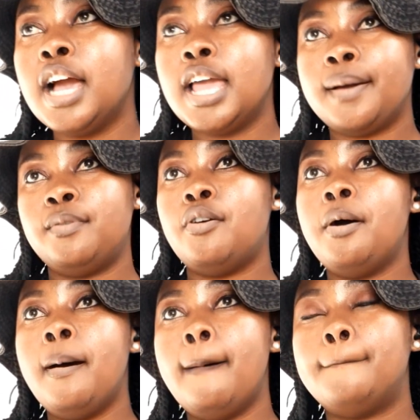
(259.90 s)

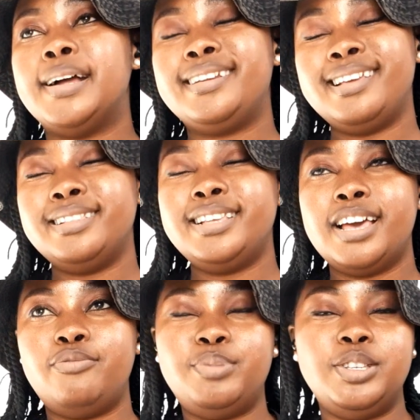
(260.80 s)
but lately
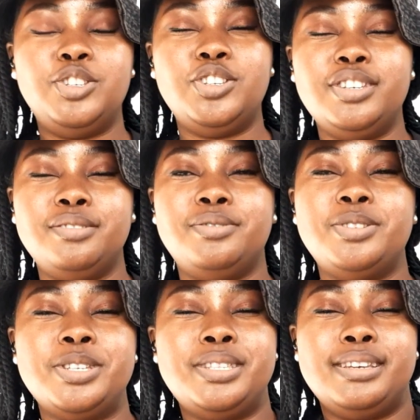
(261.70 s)
I've been
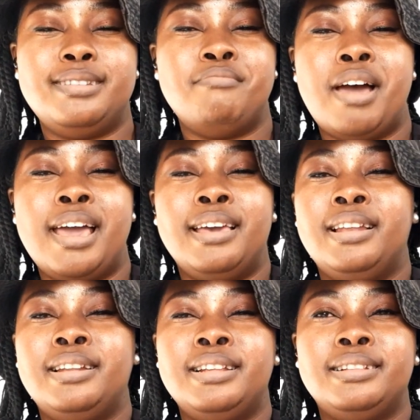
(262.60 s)
just in my
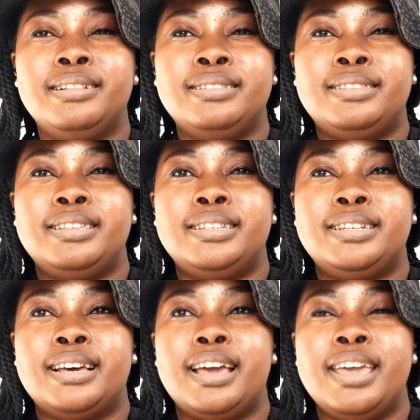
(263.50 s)
little
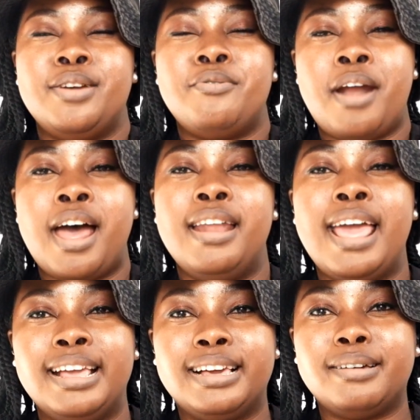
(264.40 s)
sister era.
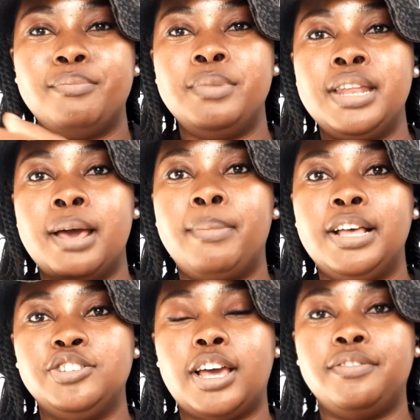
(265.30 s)
Like me
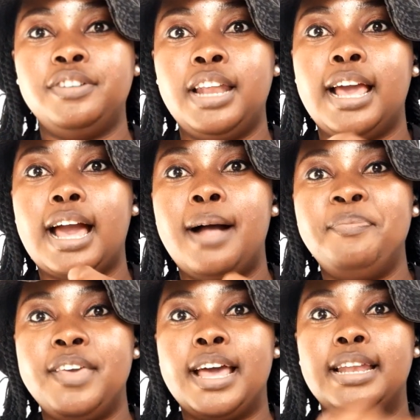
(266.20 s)
Namanja, I feel like I'm
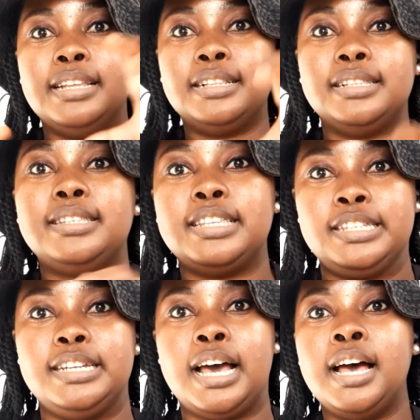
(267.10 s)
their little
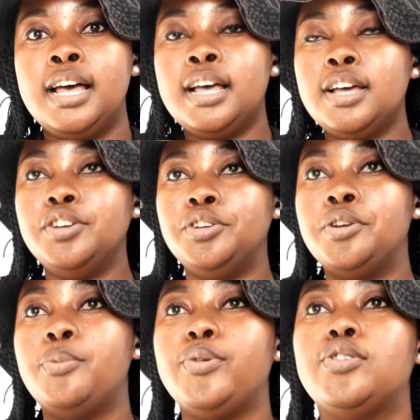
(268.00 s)
sister,
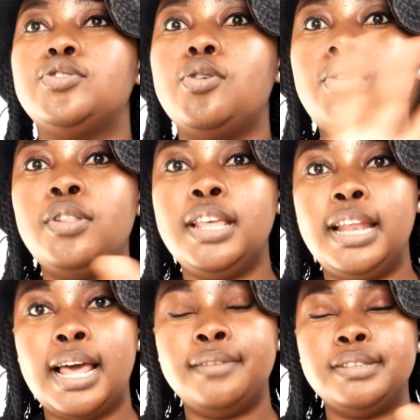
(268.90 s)
because all their
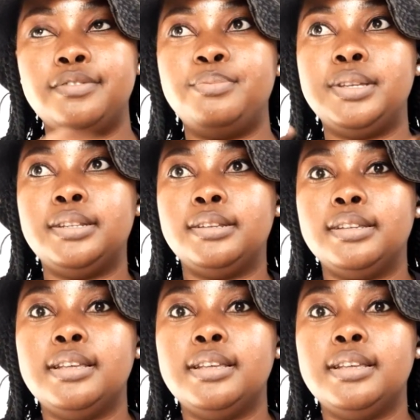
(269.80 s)
lives have been